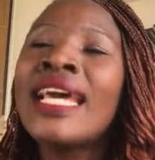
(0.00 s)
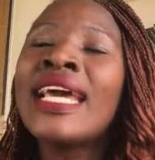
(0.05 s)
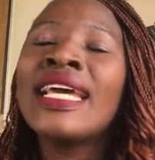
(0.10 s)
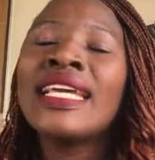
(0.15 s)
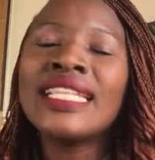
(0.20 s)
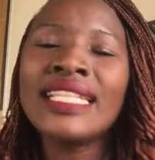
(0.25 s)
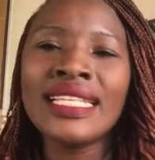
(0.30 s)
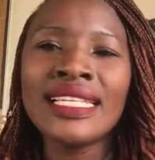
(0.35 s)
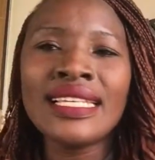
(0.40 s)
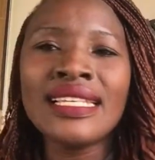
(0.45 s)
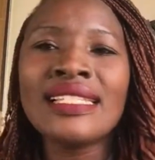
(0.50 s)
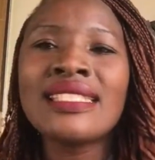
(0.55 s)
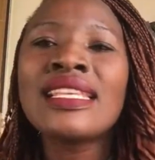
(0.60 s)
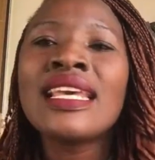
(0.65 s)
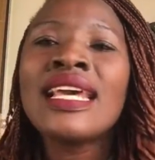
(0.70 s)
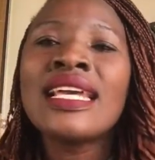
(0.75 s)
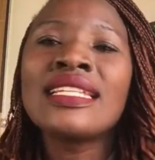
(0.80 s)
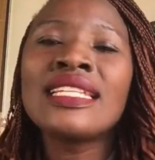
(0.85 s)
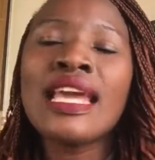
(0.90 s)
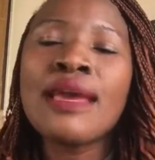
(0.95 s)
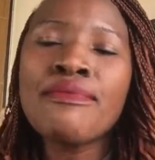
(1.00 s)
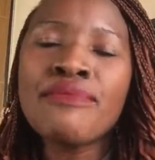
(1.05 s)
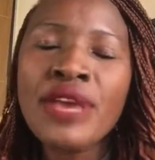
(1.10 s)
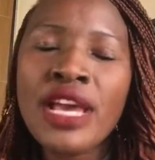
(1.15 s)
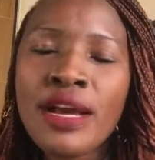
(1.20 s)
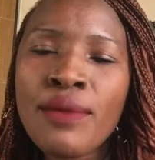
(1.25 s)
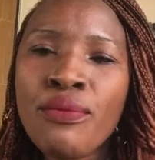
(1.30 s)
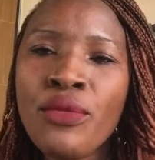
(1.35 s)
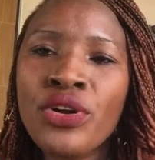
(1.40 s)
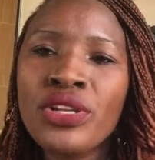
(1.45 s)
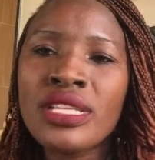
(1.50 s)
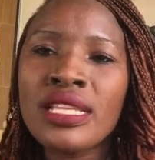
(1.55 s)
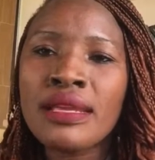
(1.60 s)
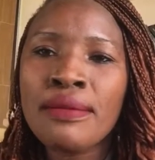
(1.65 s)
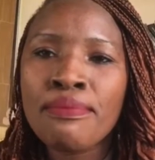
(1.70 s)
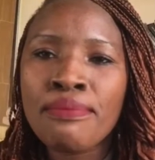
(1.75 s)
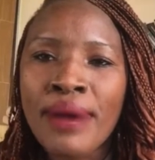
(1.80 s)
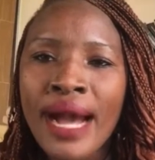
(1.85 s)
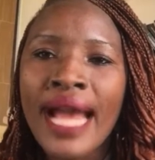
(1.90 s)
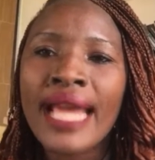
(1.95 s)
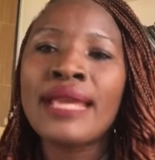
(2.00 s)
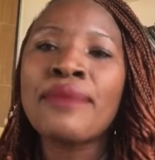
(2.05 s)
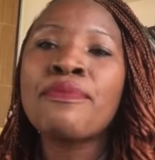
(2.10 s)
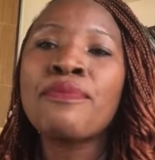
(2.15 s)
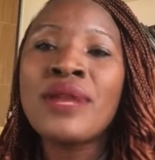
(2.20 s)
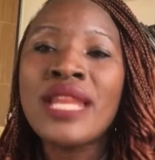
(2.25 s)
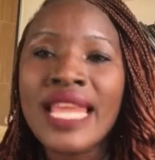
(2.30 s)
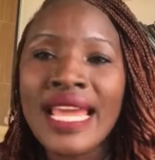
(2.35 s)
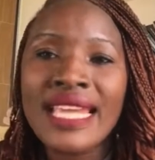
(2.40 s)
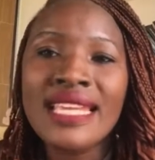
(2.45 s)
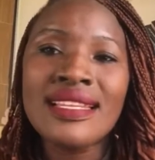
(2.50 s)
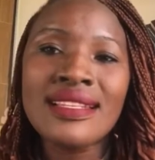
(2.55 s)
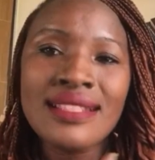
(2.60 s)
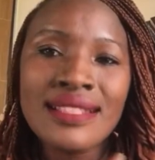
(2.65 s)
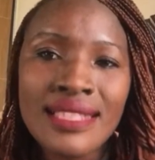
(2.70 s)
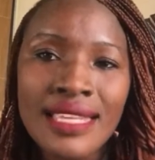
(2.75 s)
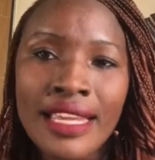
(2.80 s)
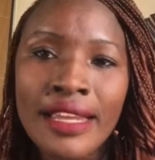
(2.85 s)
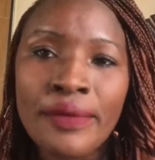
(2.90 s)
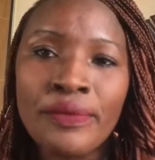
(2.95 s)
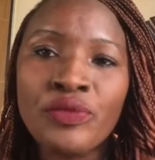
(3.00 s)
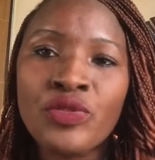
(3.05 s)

Is they make money by playing games.